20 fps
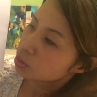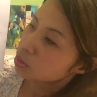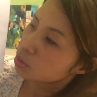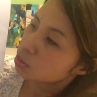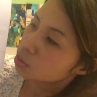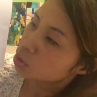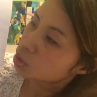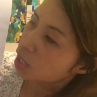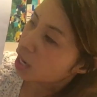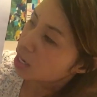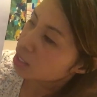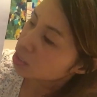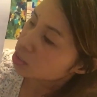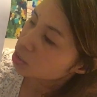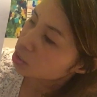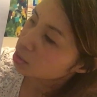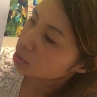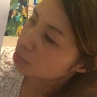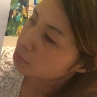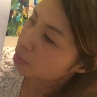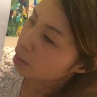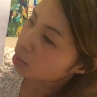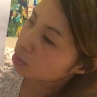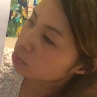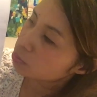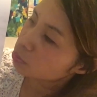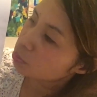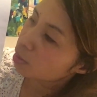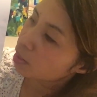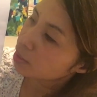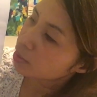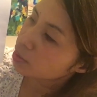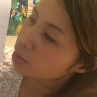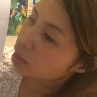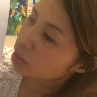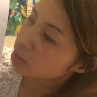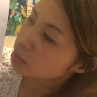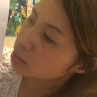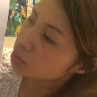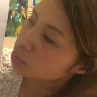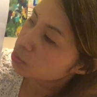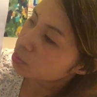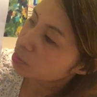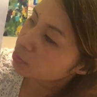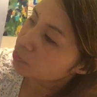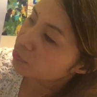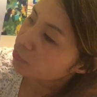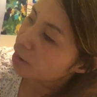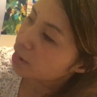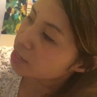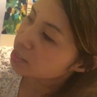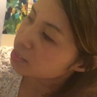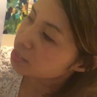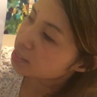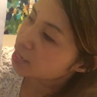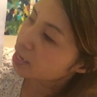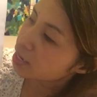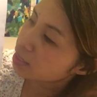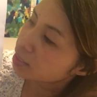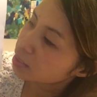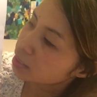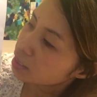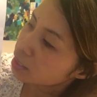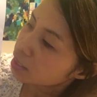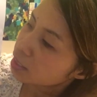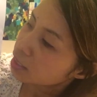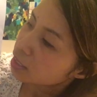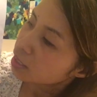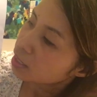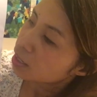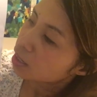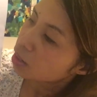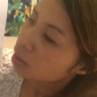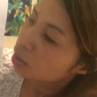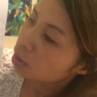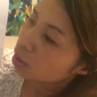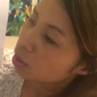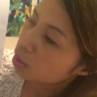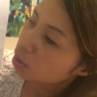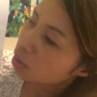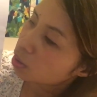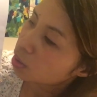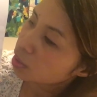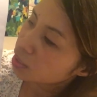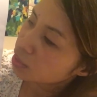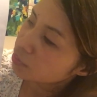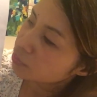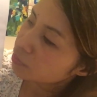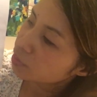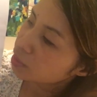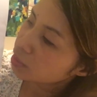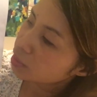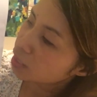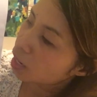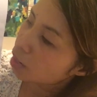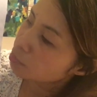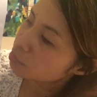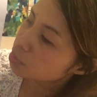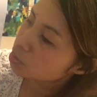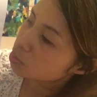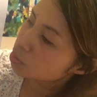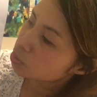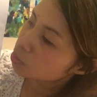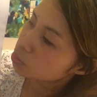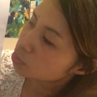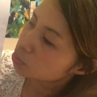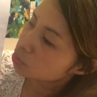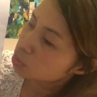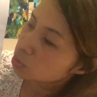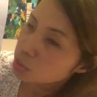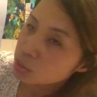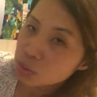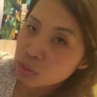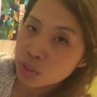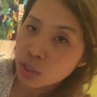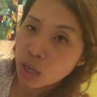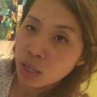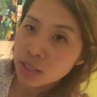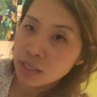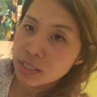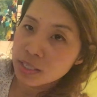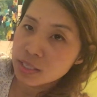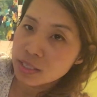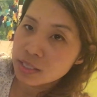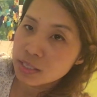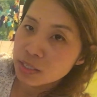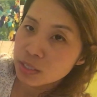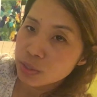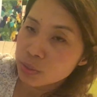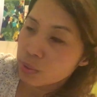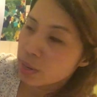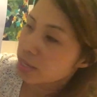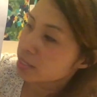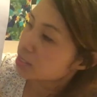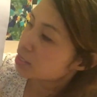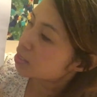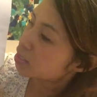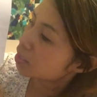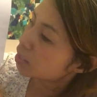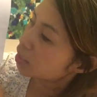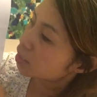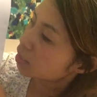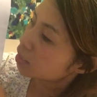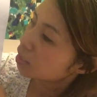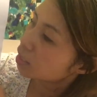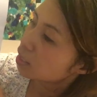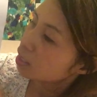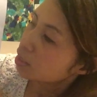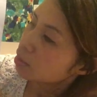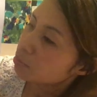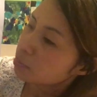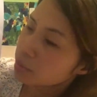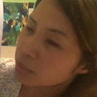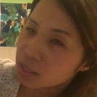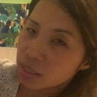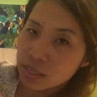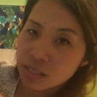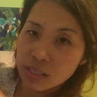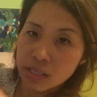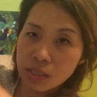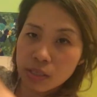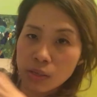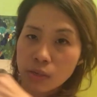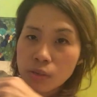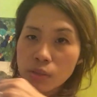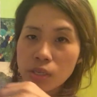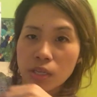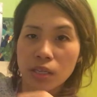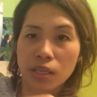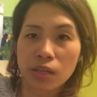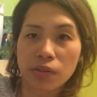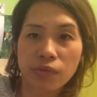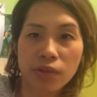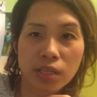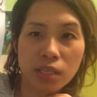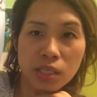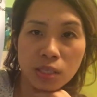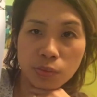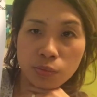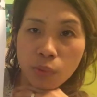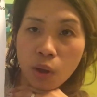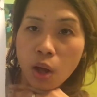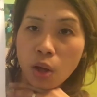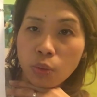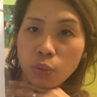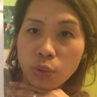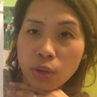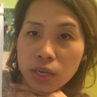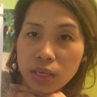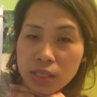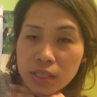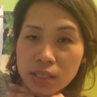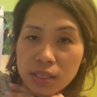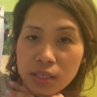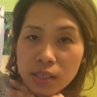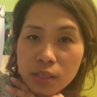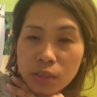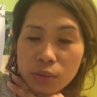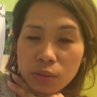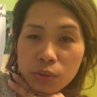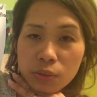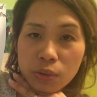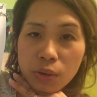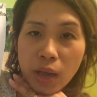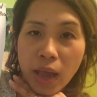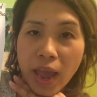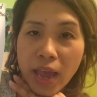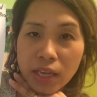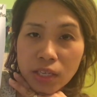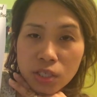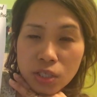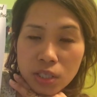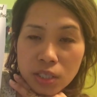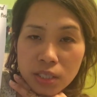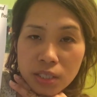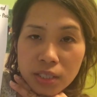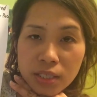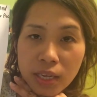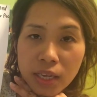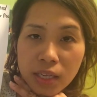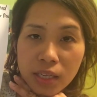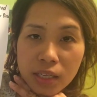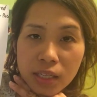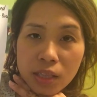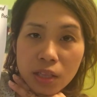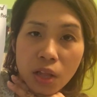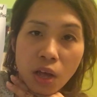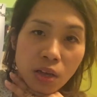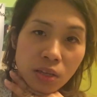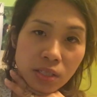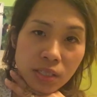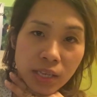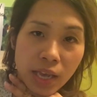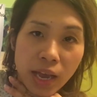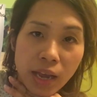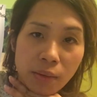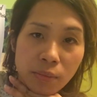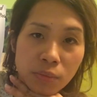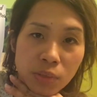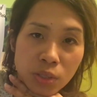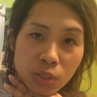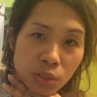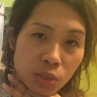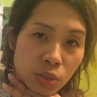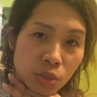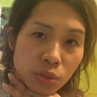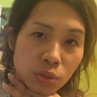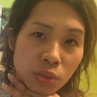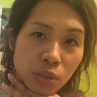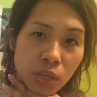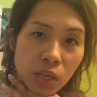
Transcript: charge about $1.25, or even up to $2 USD, because even small works, you actually take a long time to do